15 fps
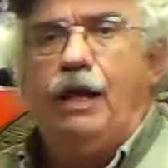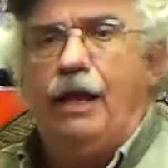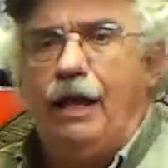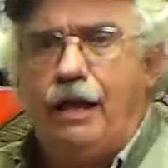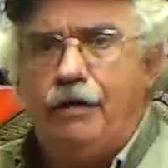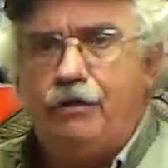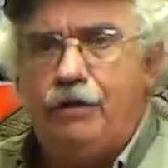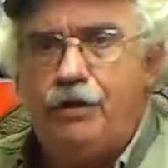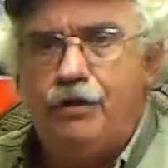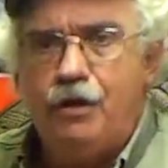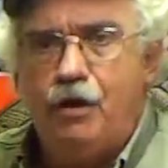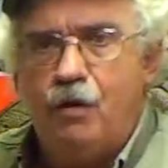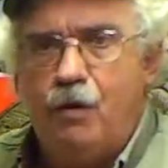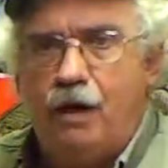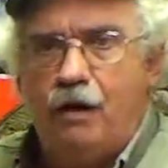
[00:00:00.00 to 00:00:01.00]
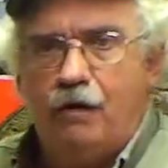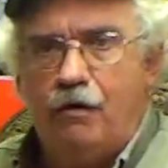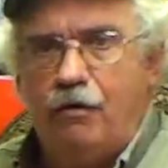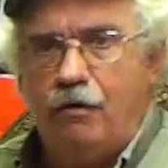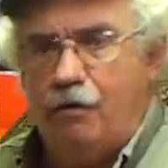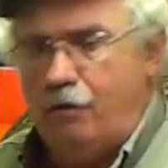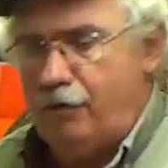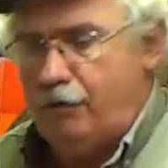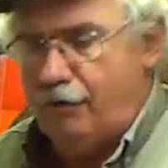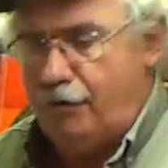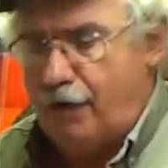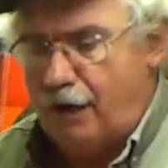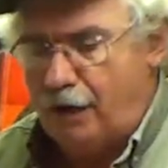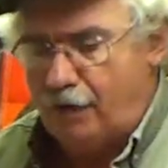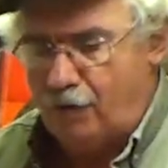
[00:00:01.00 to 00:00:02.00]
how do you know how you
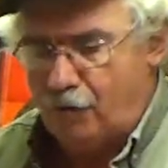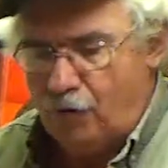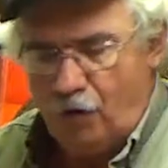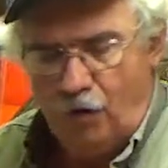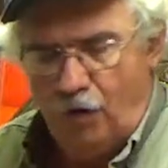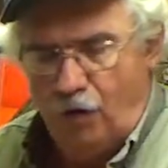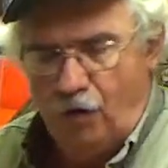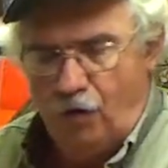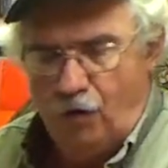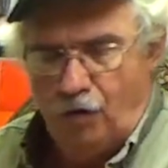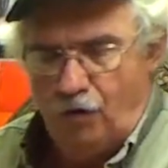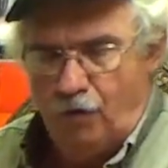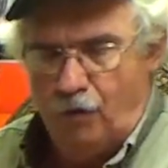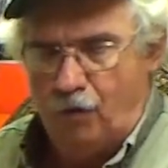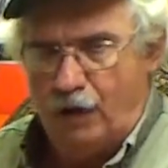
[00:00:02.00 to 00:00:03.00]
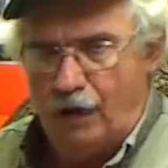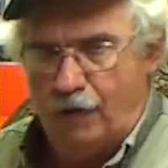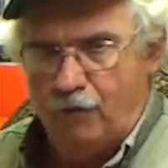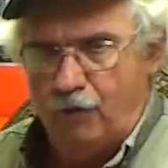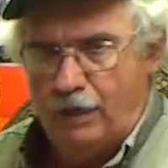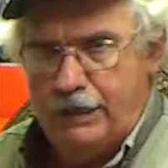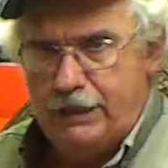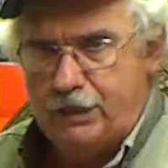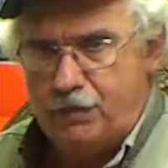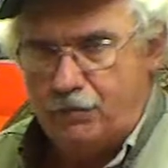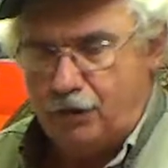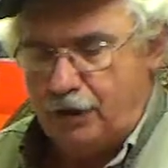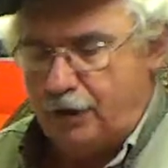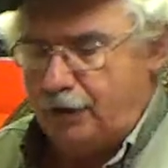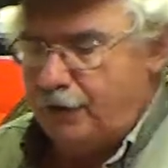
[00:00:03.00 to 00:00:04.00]
have the right race
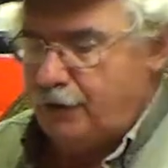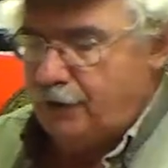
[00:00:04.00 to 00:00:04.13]
runner?